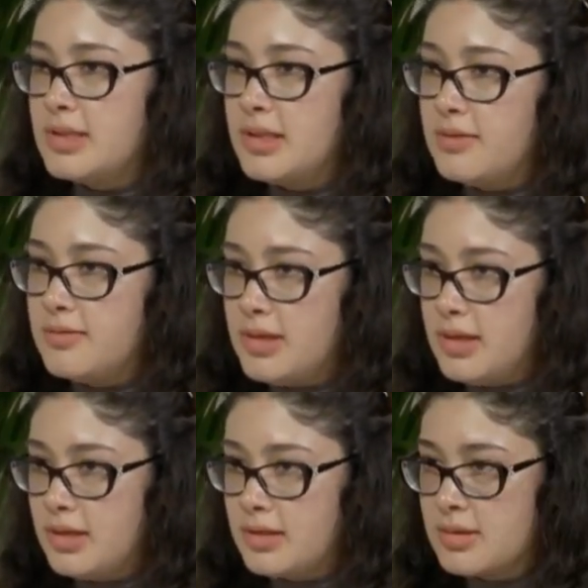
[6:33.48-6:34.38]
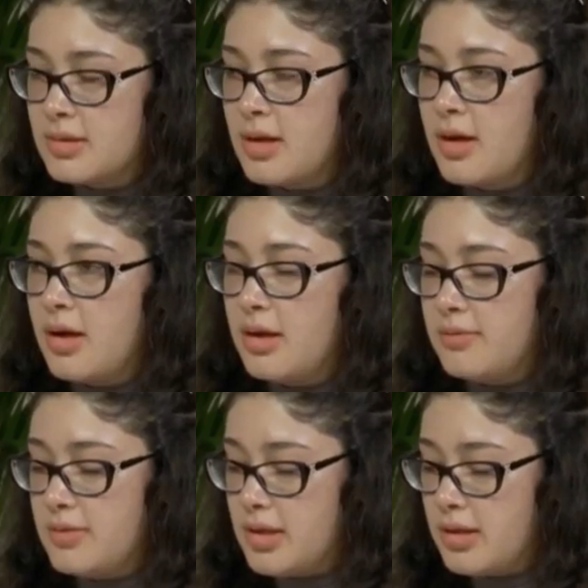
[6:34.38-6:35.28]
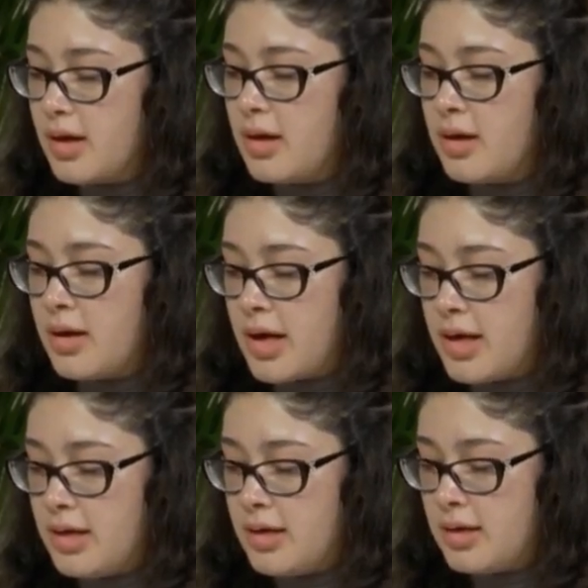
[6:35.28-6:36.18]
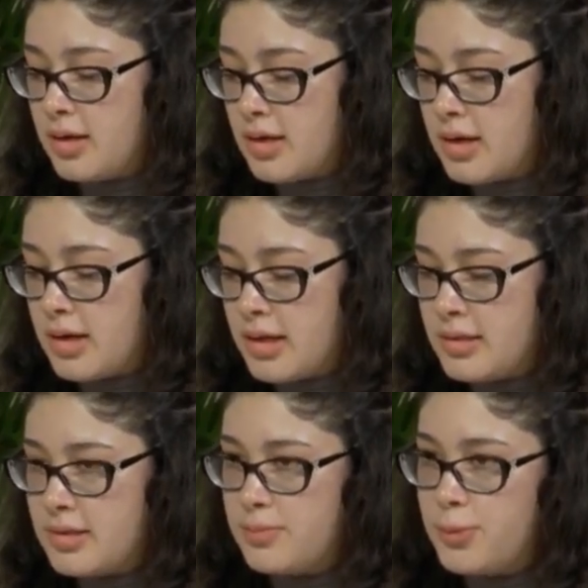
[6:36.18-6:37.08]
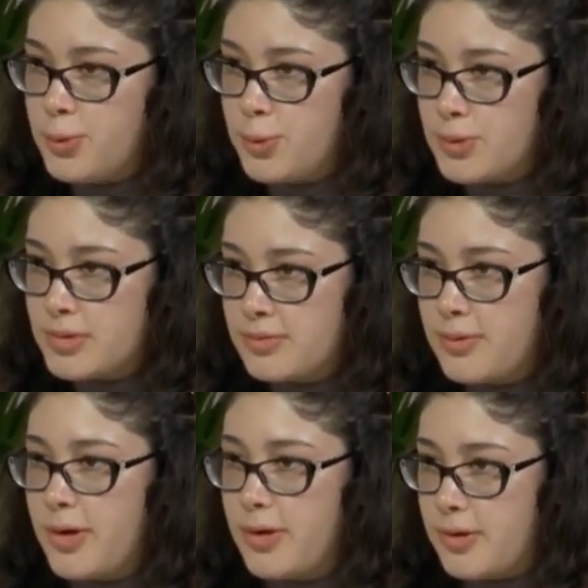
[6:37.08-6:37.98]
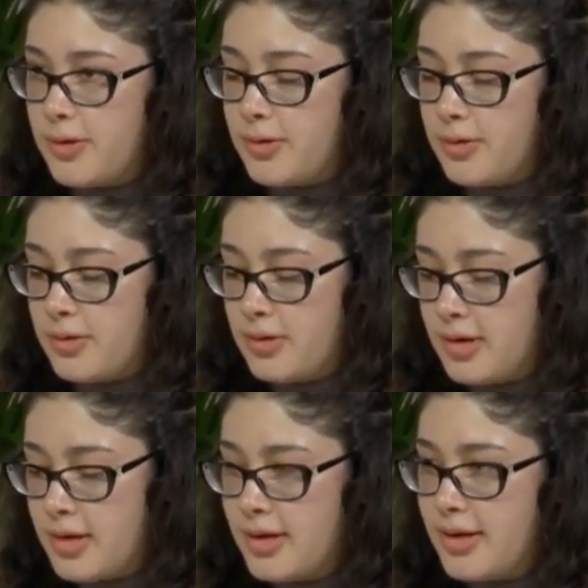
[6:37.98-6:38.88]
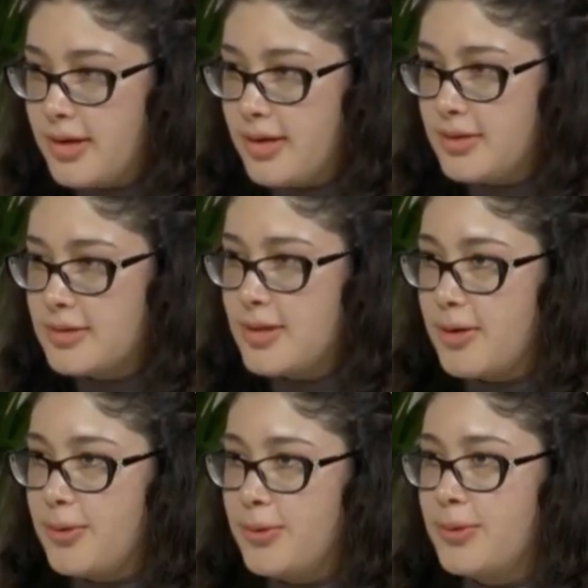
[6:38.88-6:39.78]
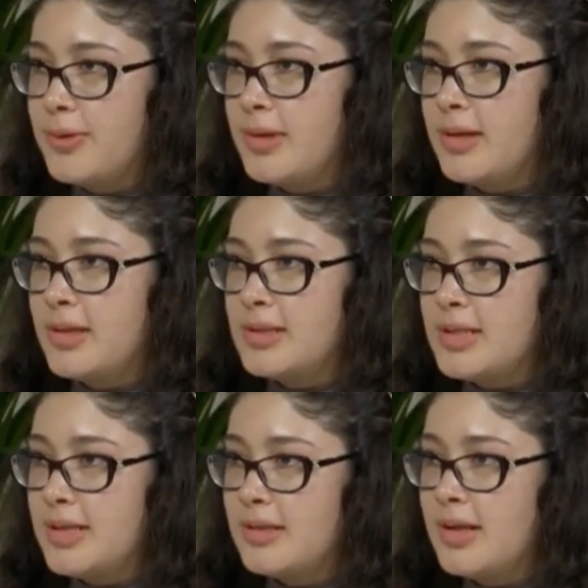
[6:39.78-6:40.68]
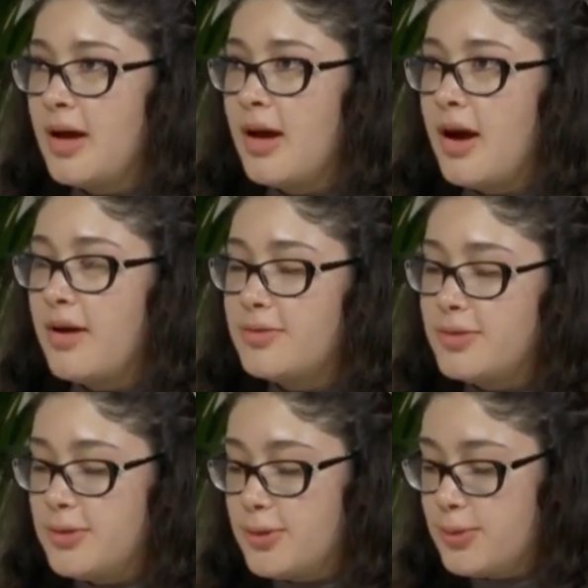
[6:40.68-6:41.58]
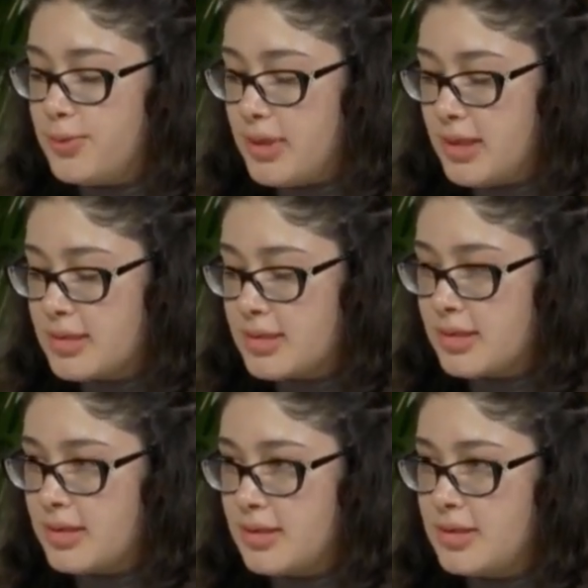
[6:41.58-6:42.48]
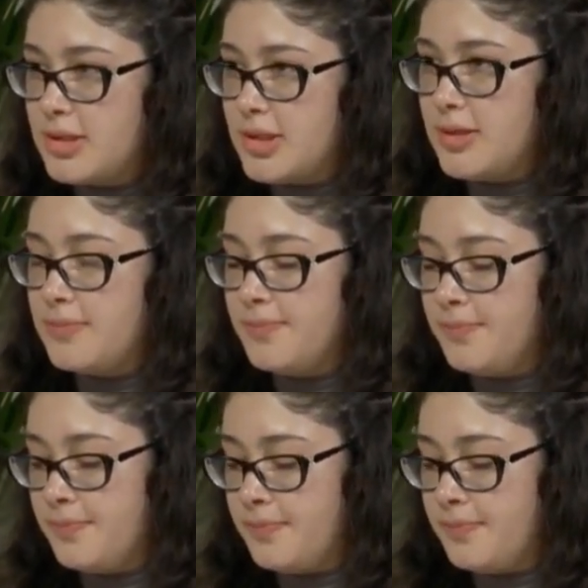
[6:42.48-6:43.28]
the evening I read books for her. Then after 2 weeks she